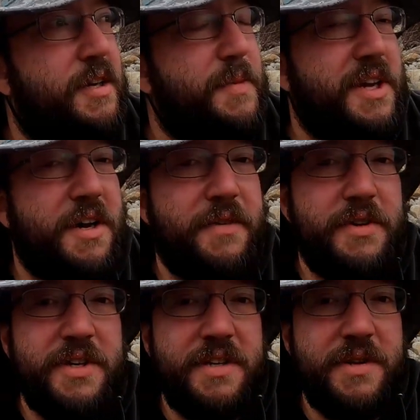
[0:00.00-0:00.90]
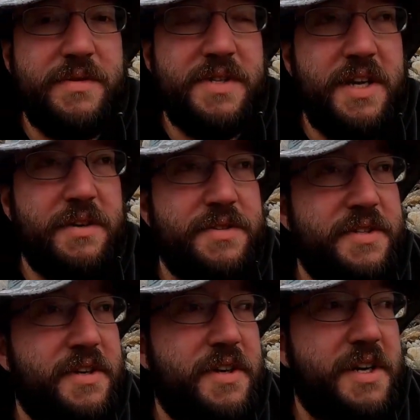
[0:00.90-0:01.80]
Being covered in used needles
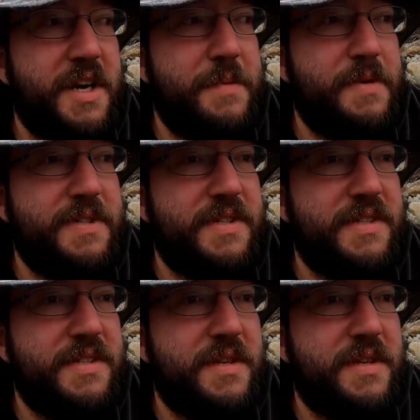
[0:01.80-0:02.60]
and dirty diapers isn't